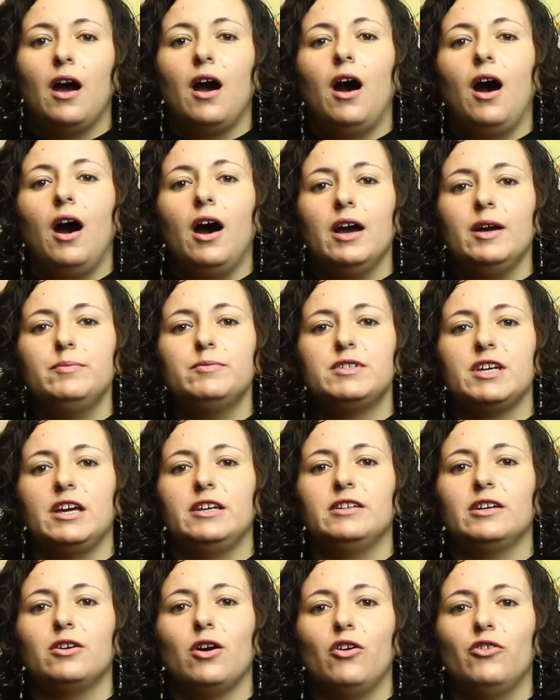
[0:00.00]
I'm
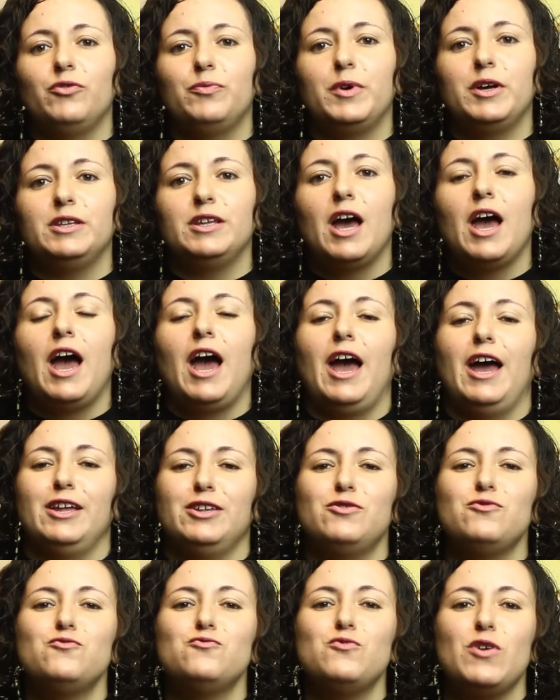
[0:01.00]
Dana Goffman,
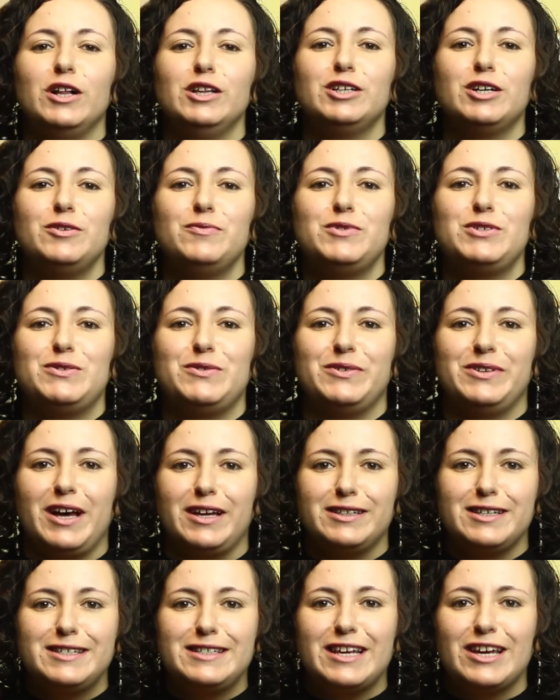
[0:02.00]
and welcome to
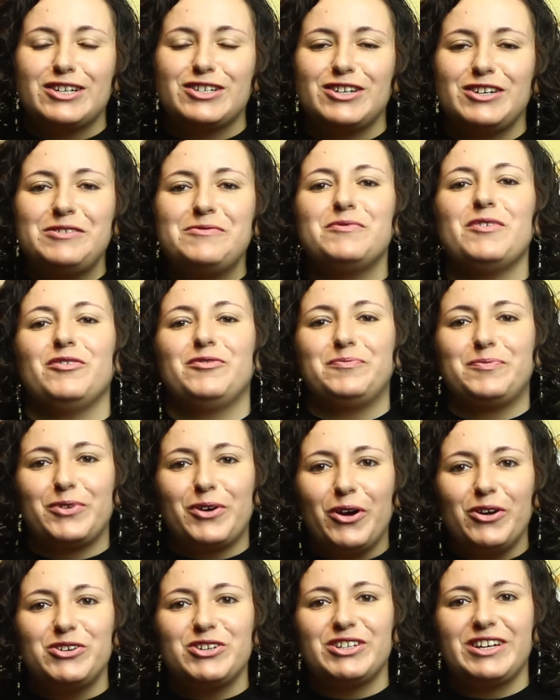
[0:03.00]
another session with
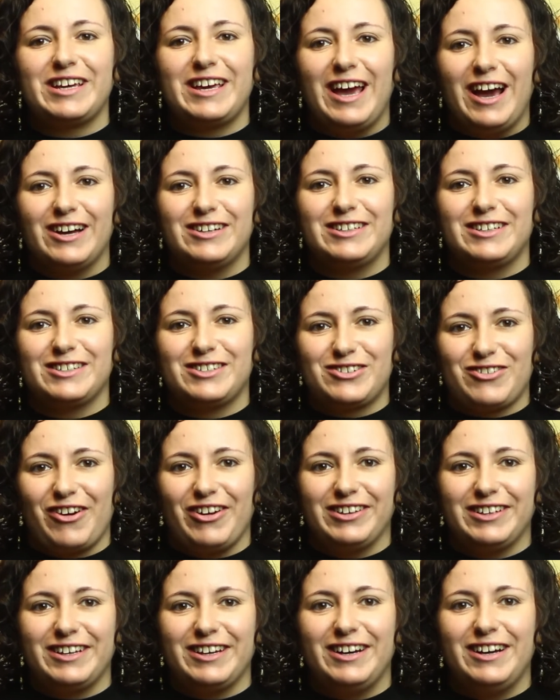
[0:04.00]
Project Accounting
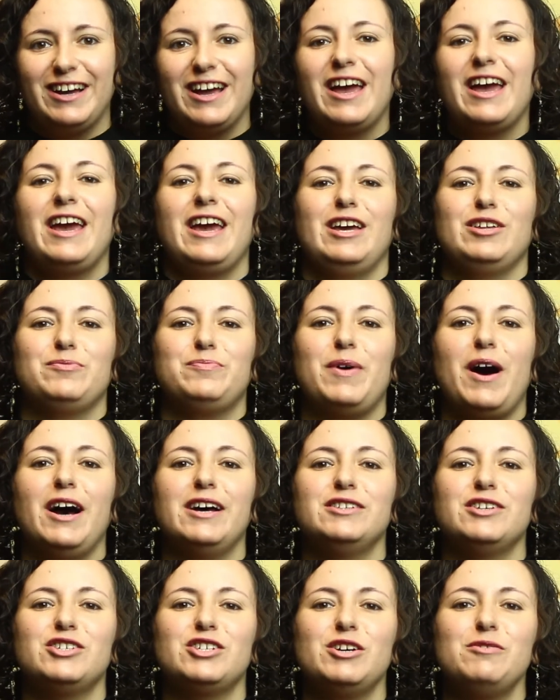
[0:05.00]
Australia in
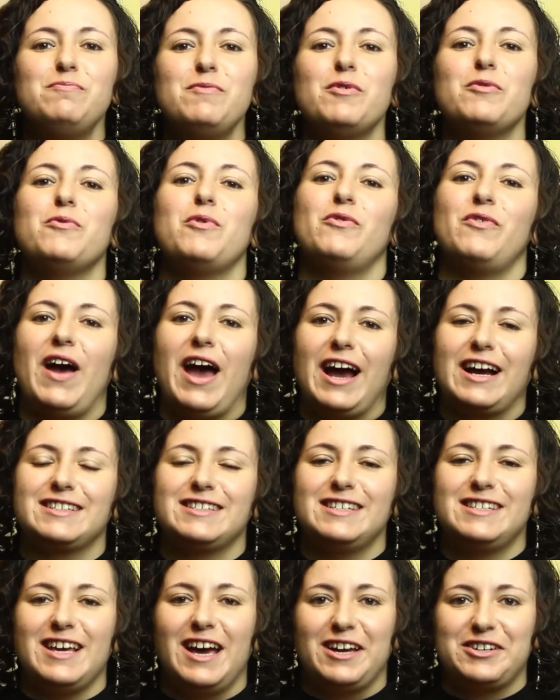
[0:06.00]
partnership with
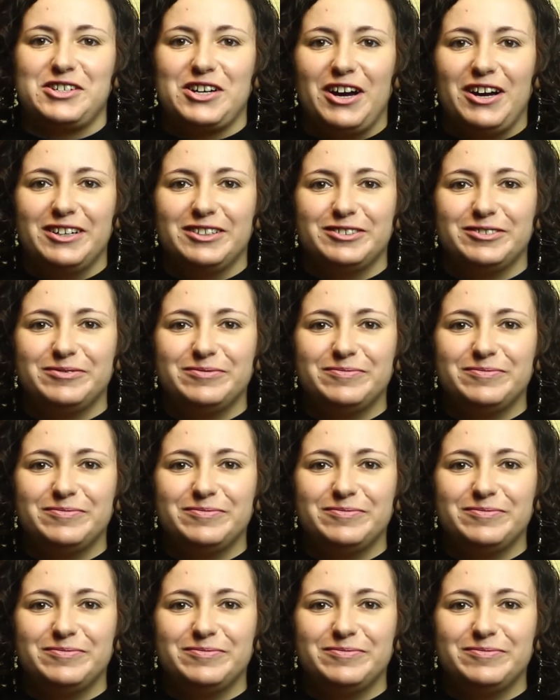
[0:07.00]
Access Agile.